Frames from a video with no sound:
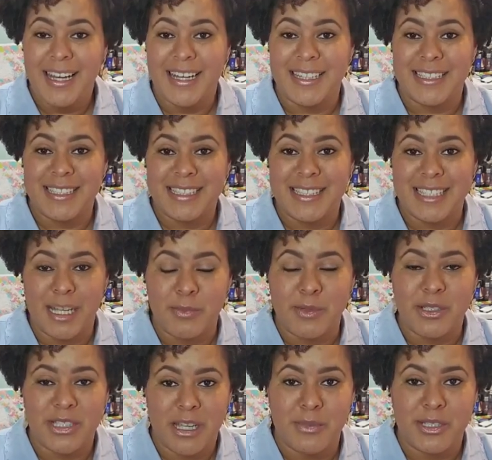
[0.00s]
at
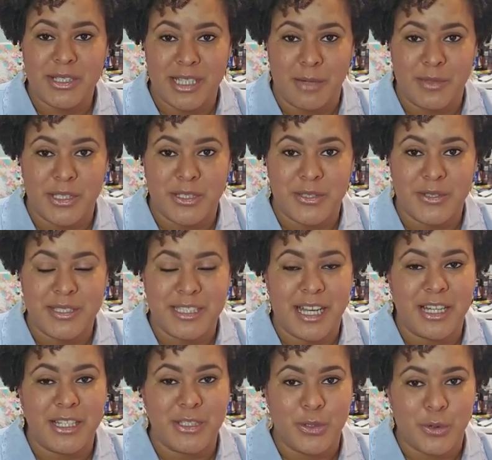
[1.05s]

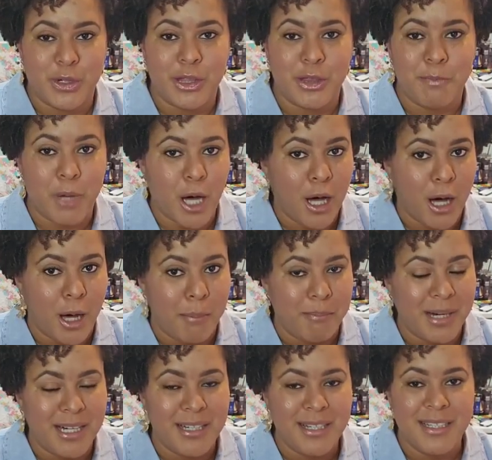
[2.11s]

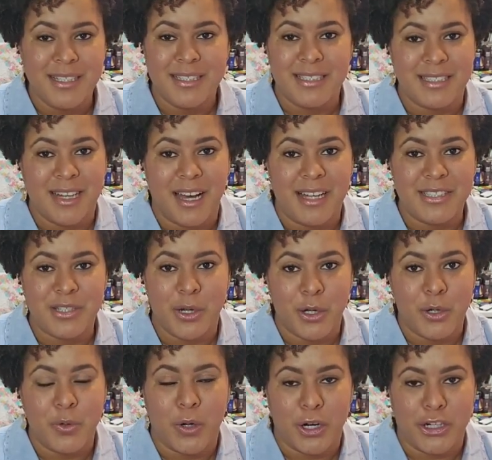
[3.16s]

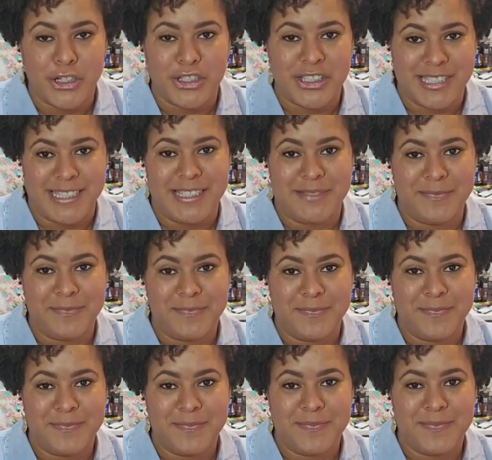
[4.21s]
www.northpalm.org.
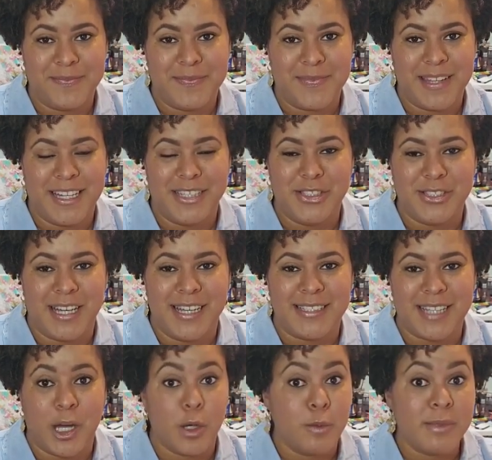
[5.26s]
And you
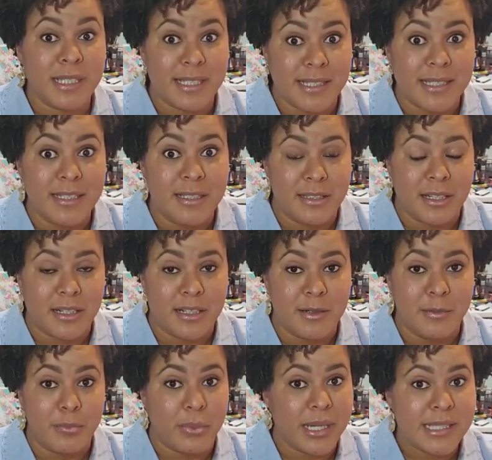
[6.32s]
guys, I hope to see you
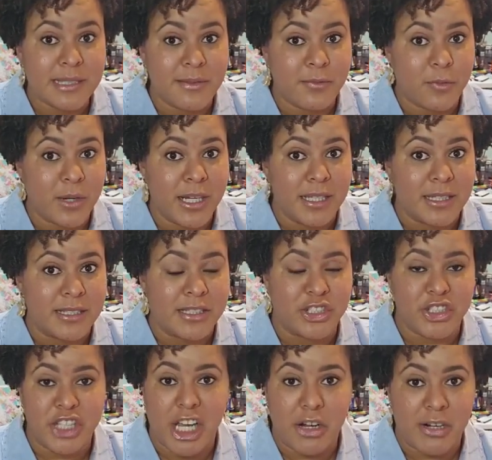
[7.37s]
there. Bring some friends,
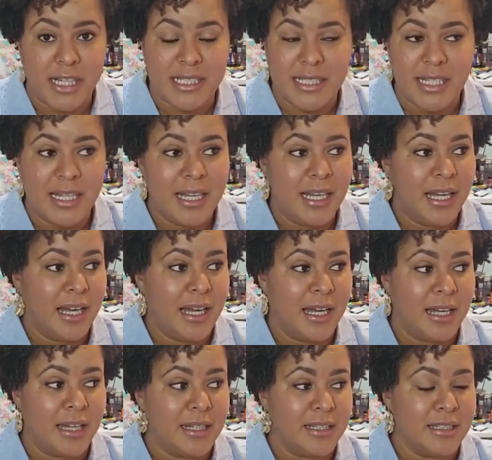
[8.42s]
share it.
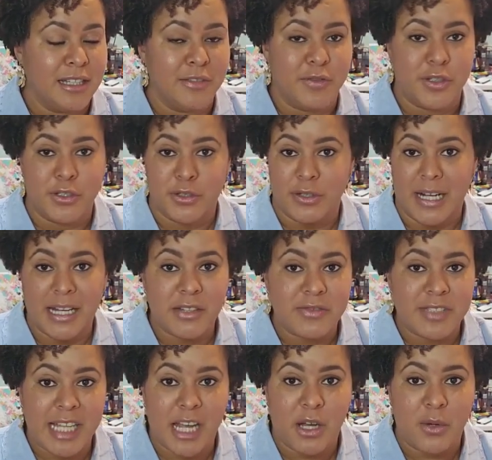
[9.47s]
If you're out of
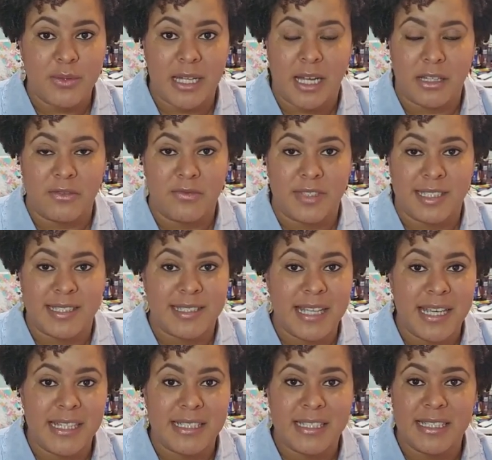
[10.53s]
town, out of the
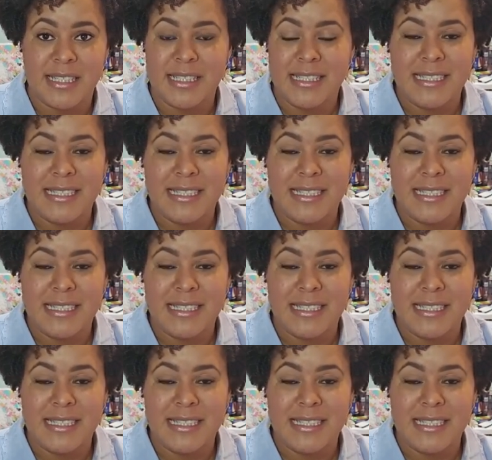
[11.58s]
state,